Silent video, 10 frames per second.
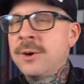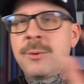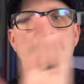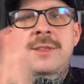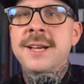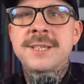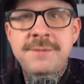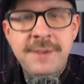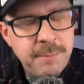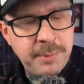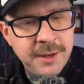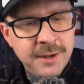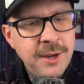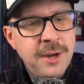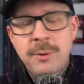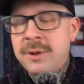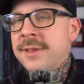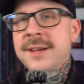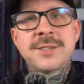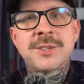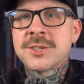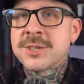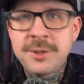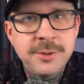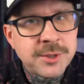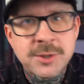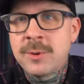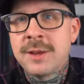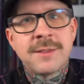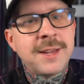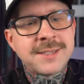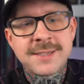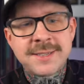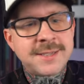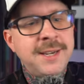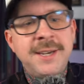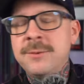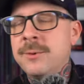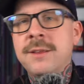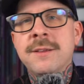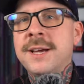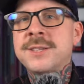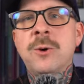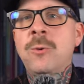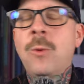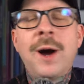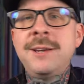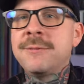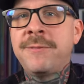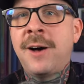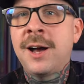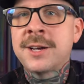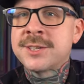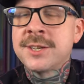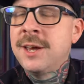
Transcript: whether that's a vaping, whether that's a snus, whether that's a ZYN, whether that's a White Fox,